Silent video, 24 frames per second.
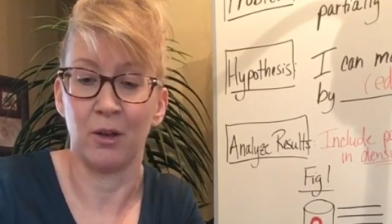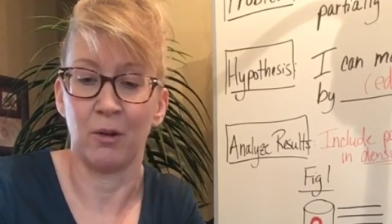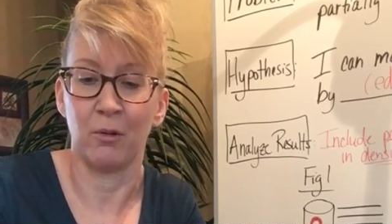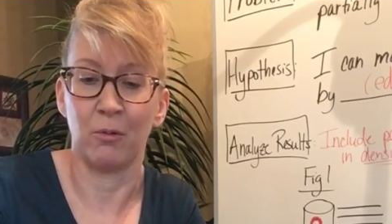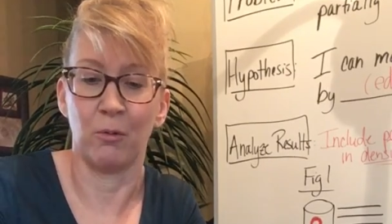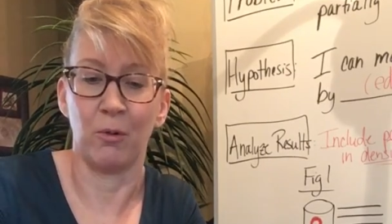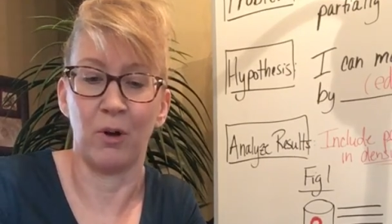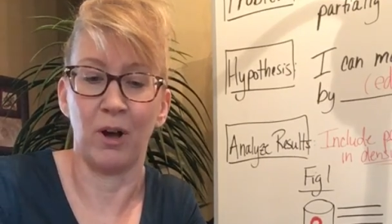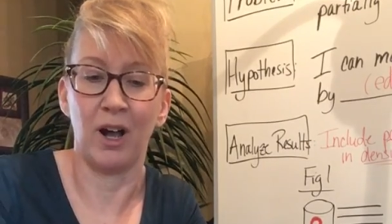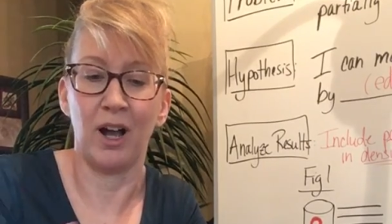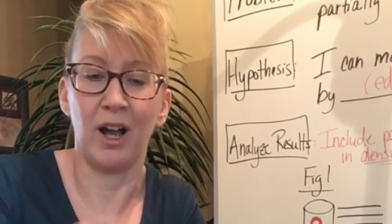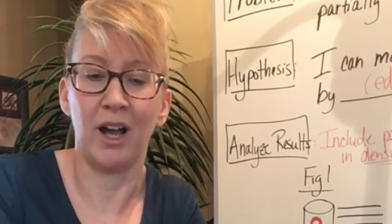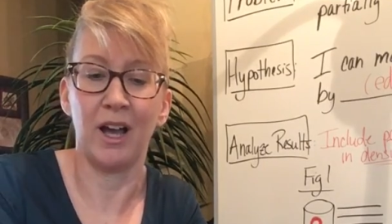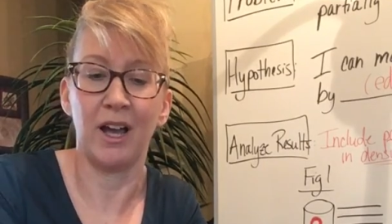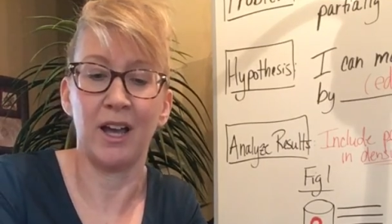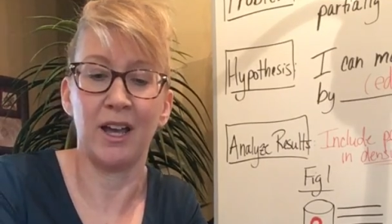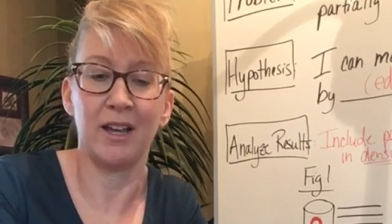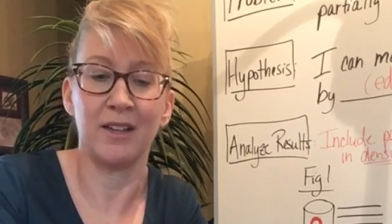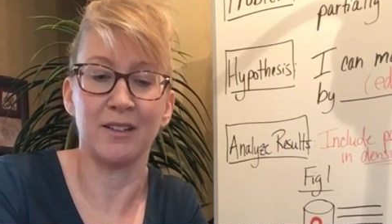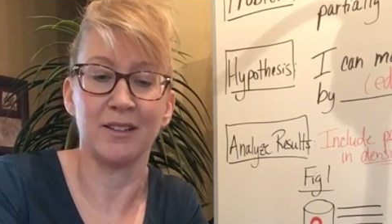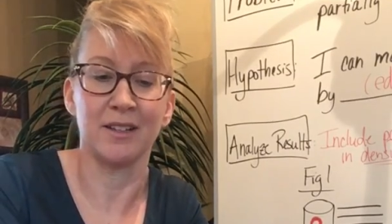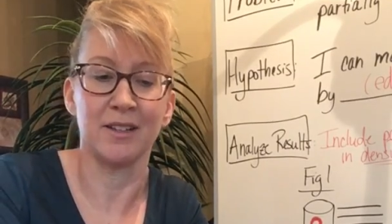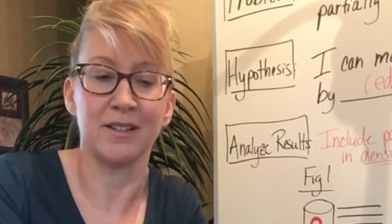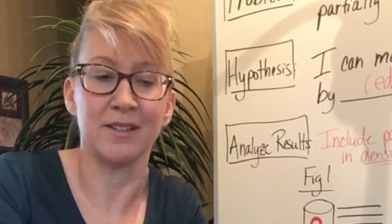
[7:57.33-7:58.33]

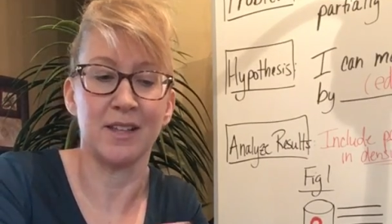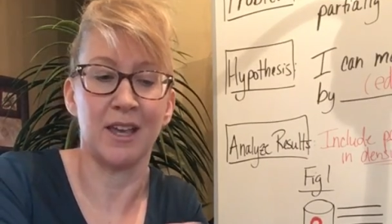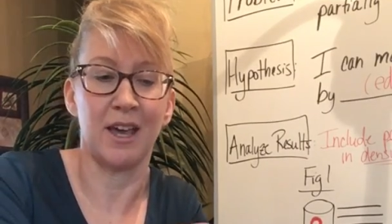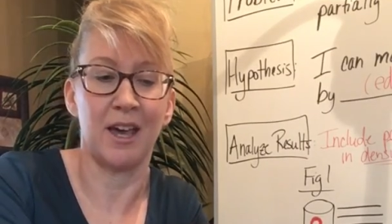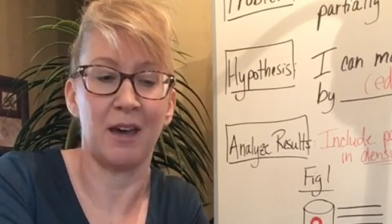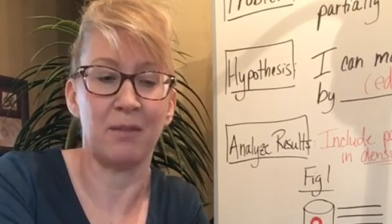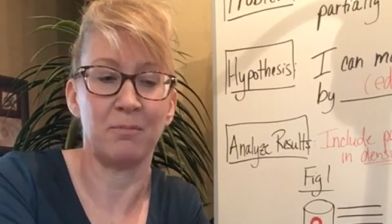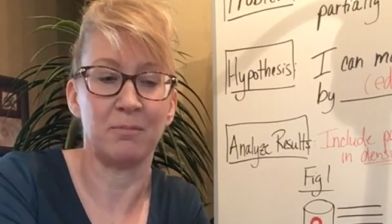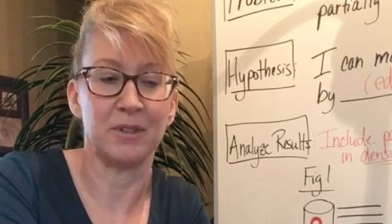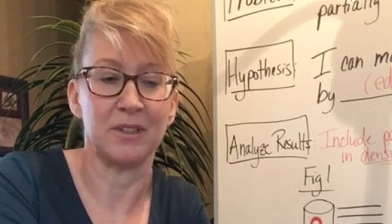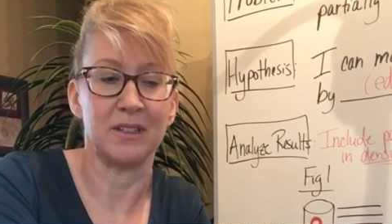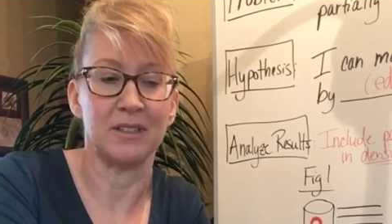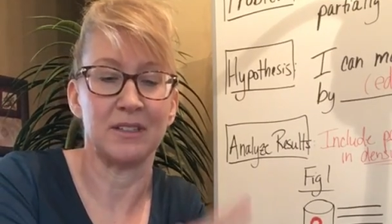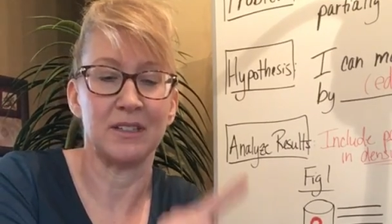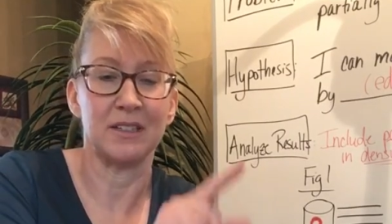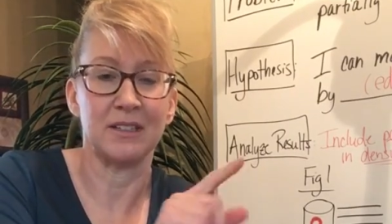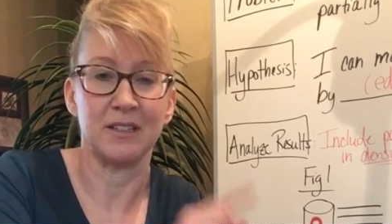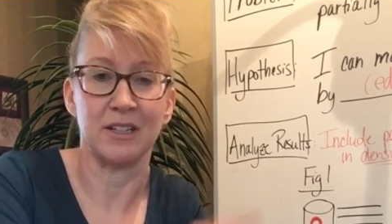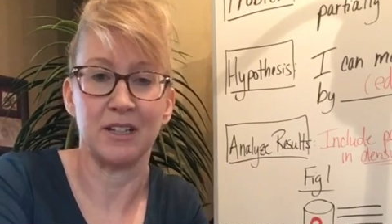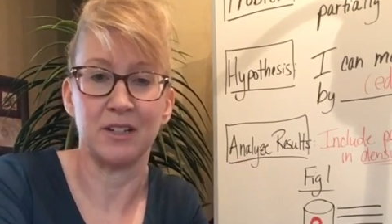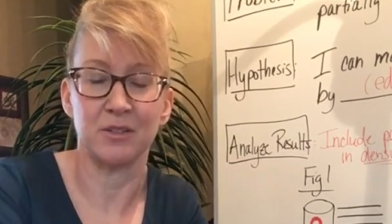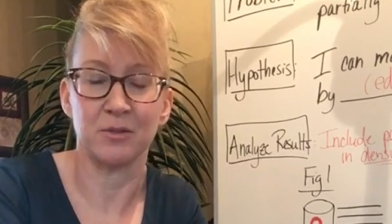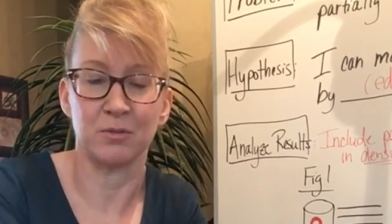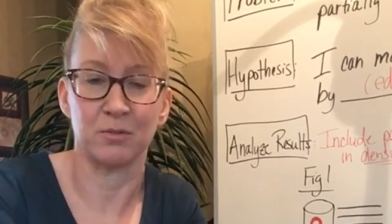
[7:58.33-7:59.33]
why this happened in
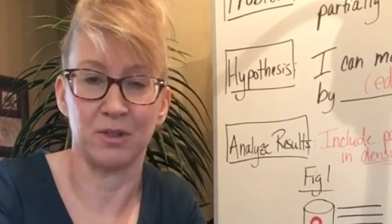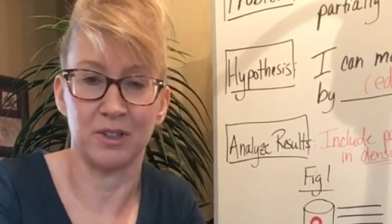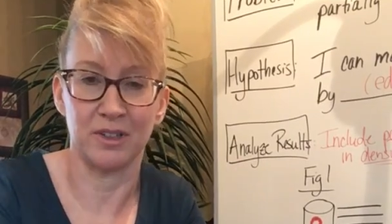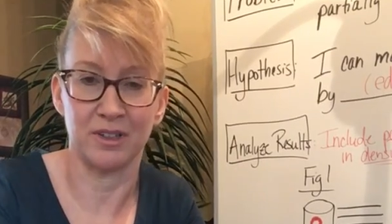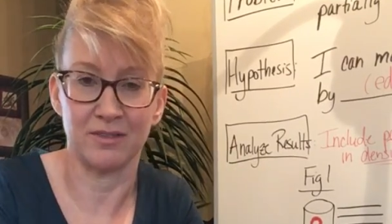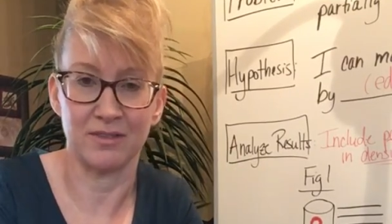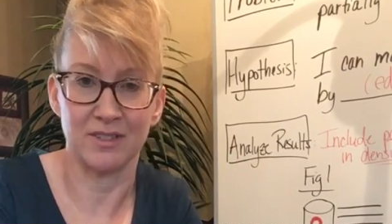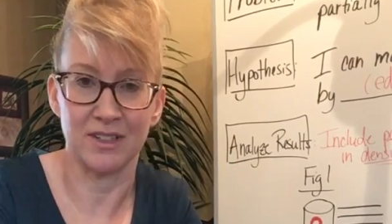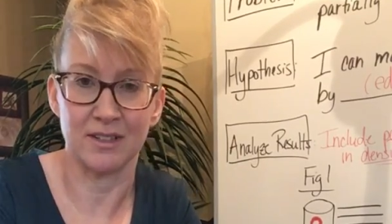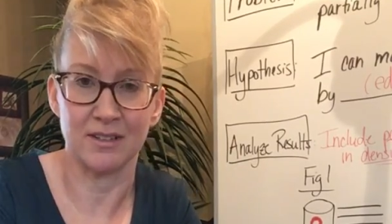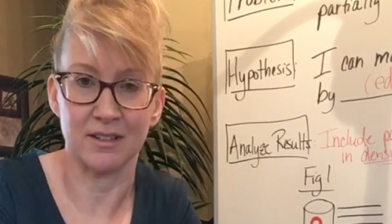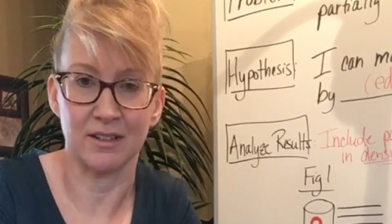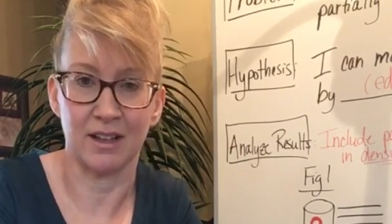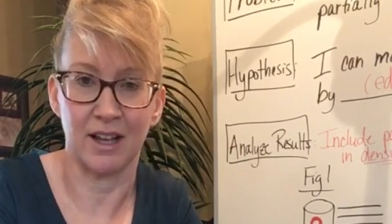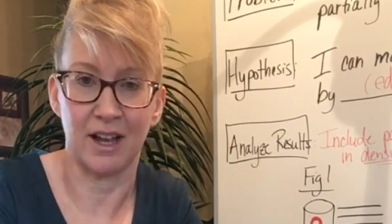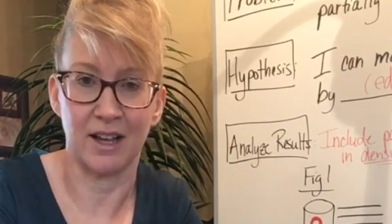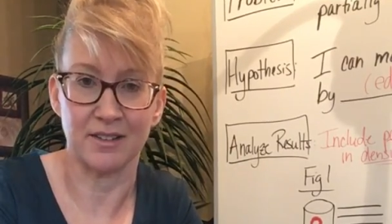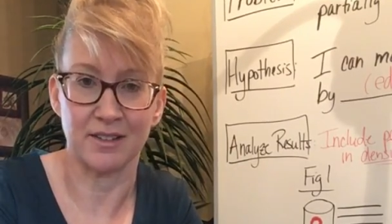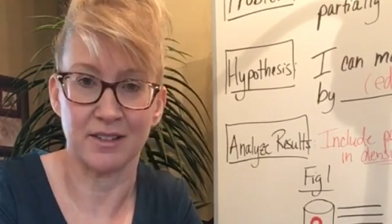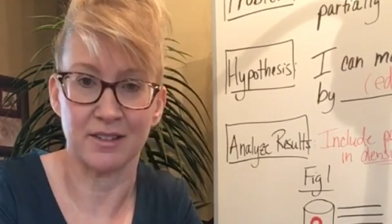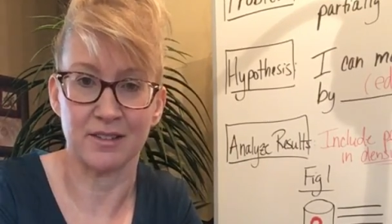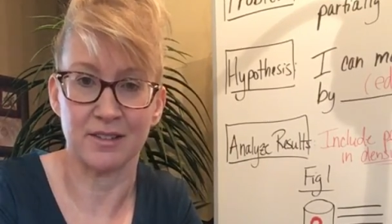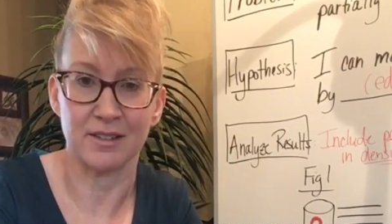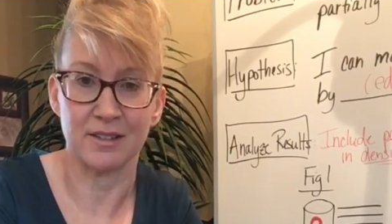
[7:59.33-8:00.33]
each one of these
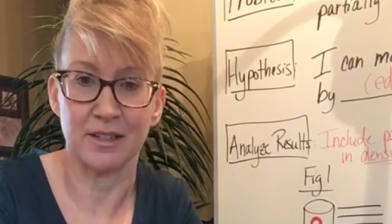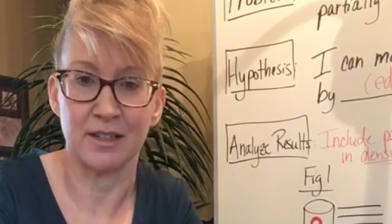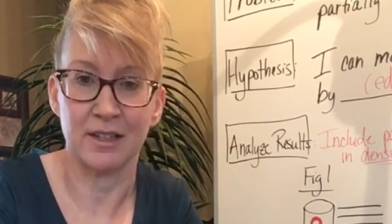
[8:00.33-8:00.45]
glasses.